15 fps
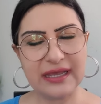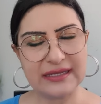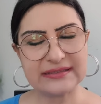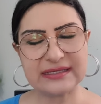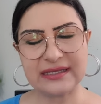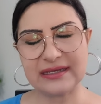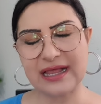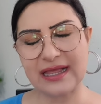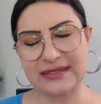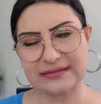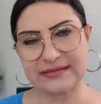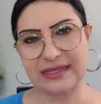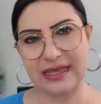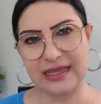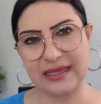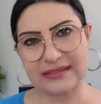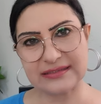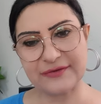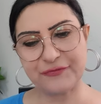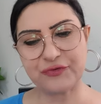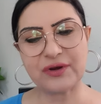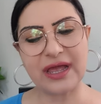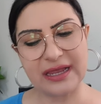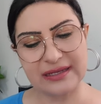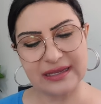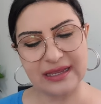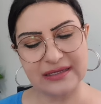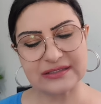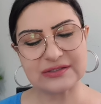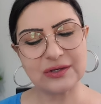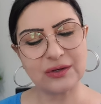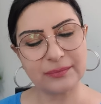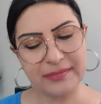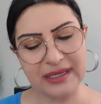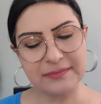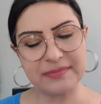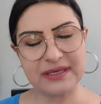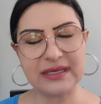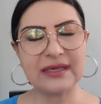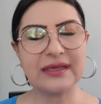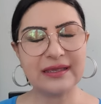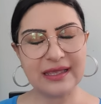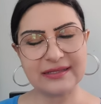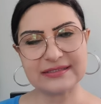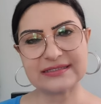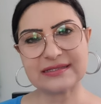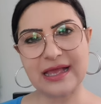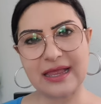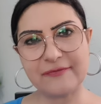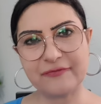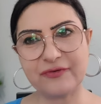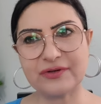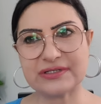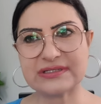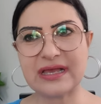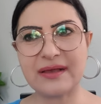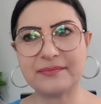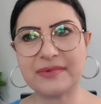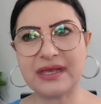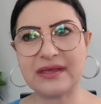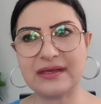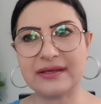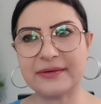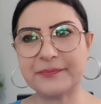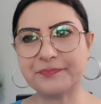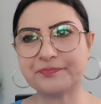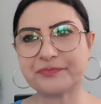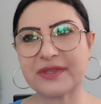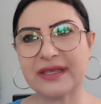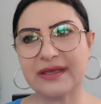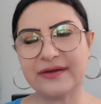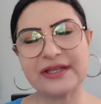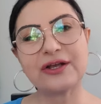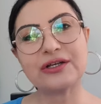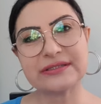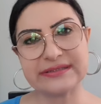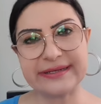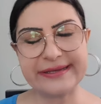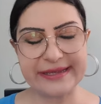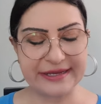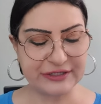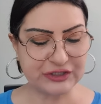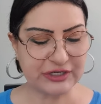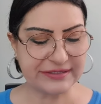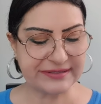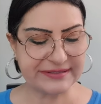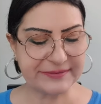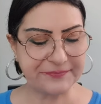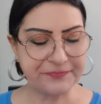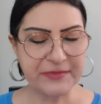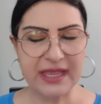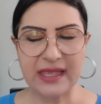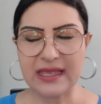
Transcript: It's a nice day. It's a Friday. So maybe it's time for some reconciliations.